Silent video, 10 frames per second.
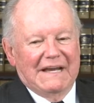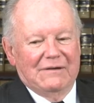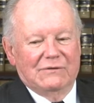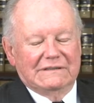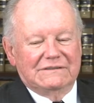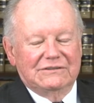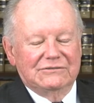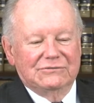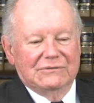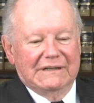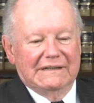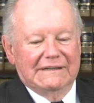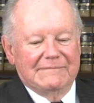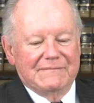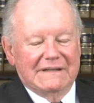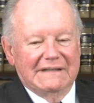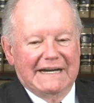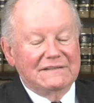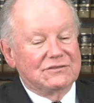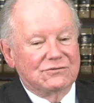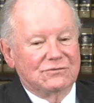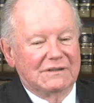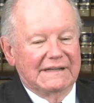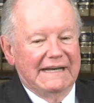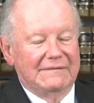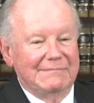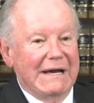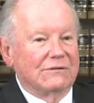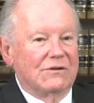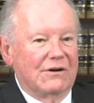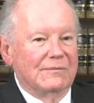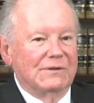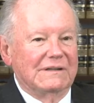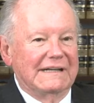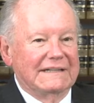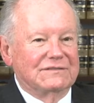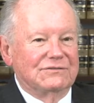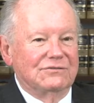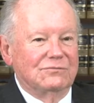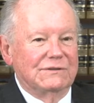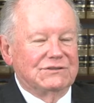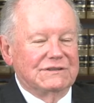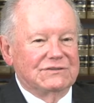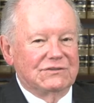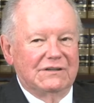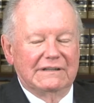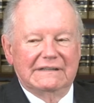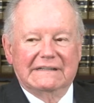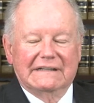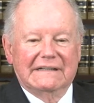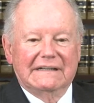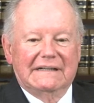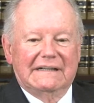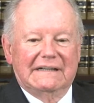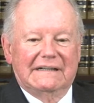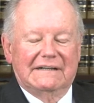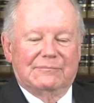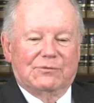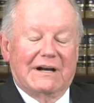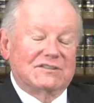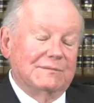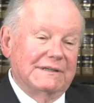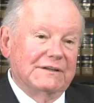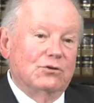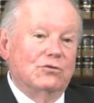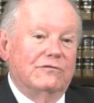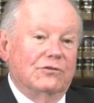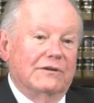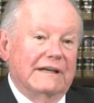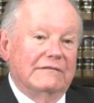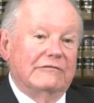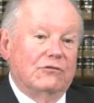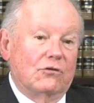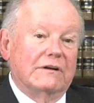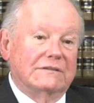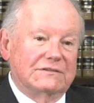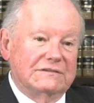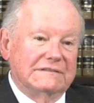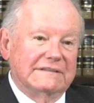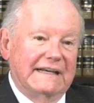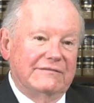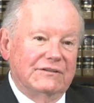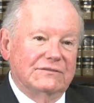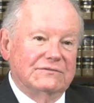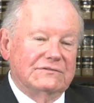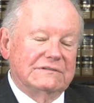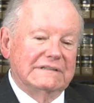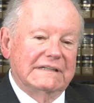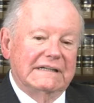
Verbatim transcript: I went to um, high school at Mount Carmel High School, which is on uh, approximately Hoover and Florence avenues.